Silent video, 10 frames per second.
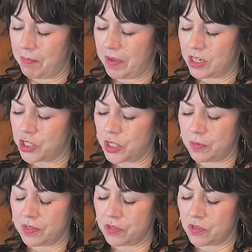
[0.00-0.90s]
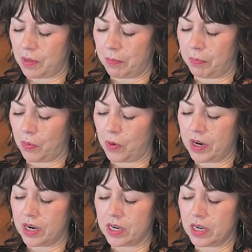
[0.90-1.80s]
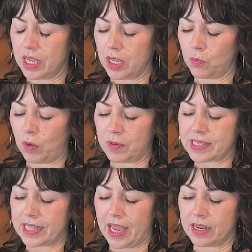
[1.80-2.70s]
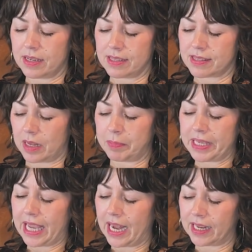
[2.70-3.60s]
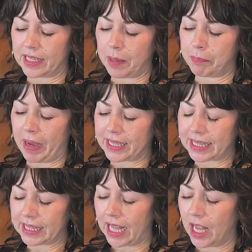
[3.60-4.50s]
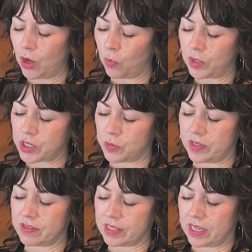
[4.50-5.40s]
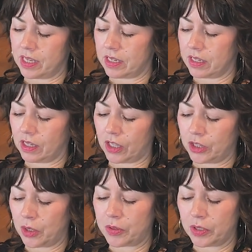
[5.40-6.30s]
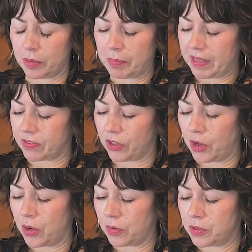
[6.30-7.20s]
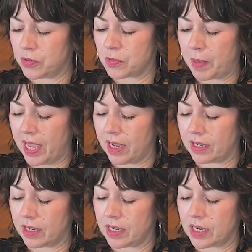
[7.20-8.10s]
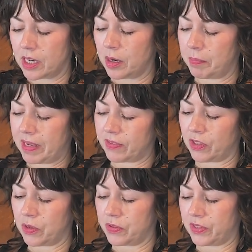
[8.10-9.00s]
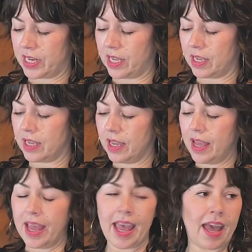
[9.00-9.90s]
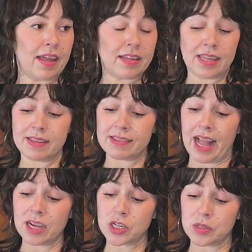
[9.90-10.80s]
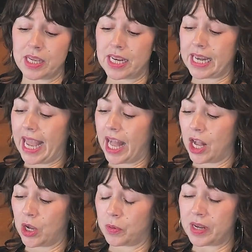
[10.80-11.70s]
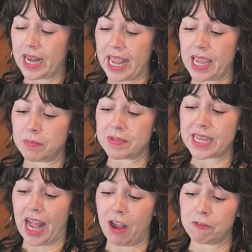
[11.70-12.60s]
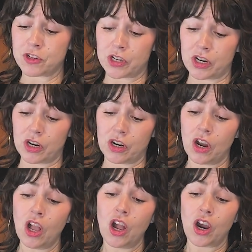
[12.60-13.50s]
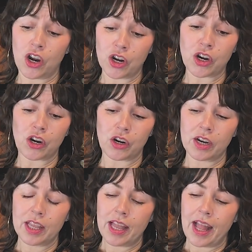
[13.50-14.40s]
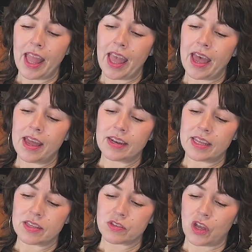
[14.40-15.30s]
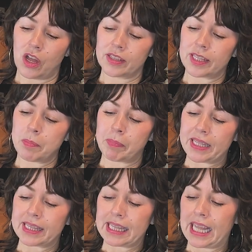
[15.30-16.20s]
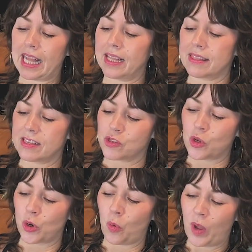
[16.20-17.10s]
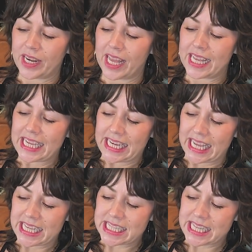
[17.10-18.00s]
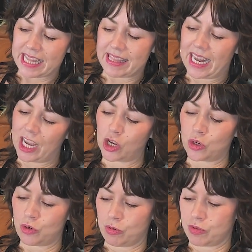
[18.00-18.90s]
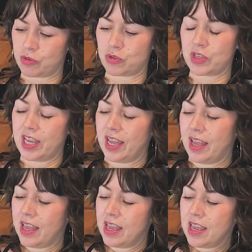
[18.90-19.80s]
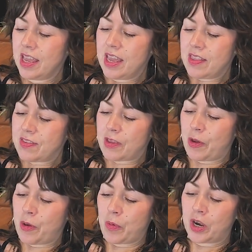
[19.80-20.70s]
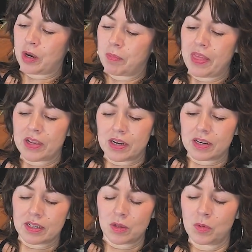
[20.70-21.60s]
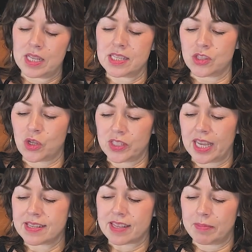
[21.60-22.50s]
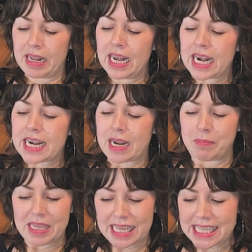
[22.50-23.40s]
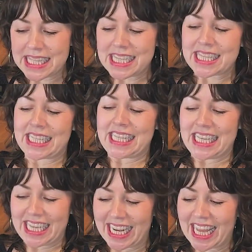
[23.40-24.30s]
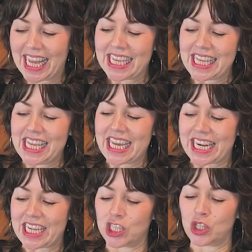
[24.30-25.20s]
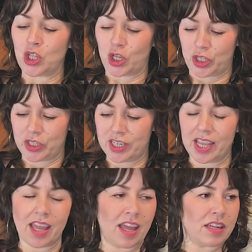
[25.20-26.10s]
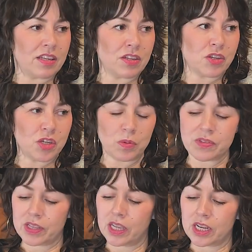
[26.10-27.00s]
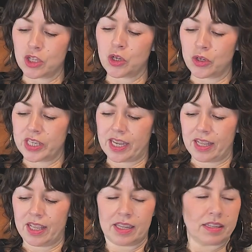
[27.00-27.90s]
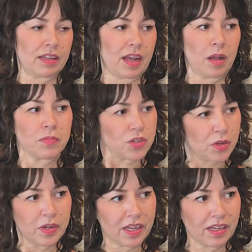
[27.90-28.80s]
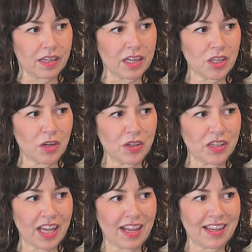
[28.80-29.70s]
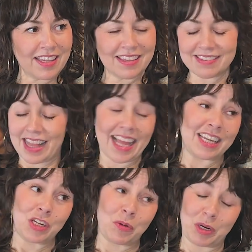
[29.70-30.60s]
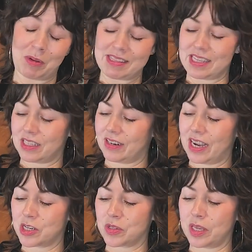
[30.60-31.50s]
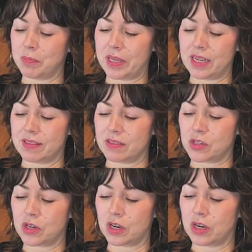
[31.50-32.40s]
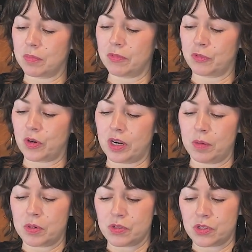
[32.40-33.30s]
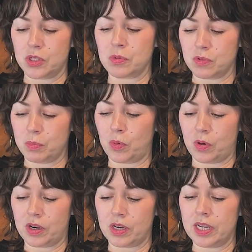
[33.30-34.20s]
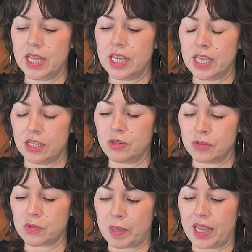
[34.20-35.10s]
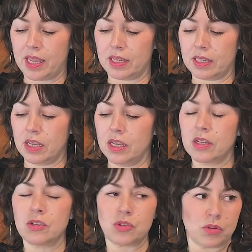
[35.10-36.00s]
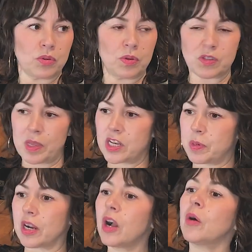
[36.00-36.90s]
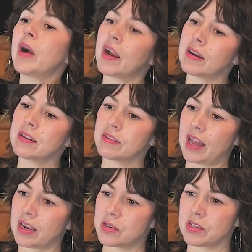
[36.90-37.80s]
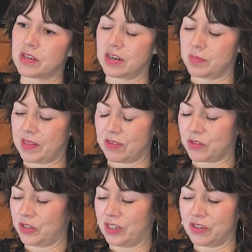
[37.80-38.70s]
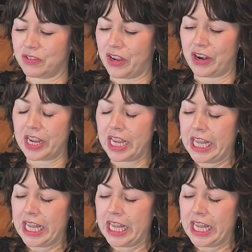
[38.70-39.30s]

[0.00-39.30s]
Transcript: she was born in what was then San Miguel Nepantla, which was in Colonial Mexico, New Spain, near Mexico City. And it is actually now named after her. And it is called Nepantla de Sor Juana Inés de la Cruz. So her mother was Doña Isabel Ramirez de Santillana y Rendón, and she was a criolla. And do you know what a criolla is? I didn't know what it was either, actually, but it's a term for a person who was born in New Spain to a Spanish parent. Oh, I already actually talked about this earlier. Sorry.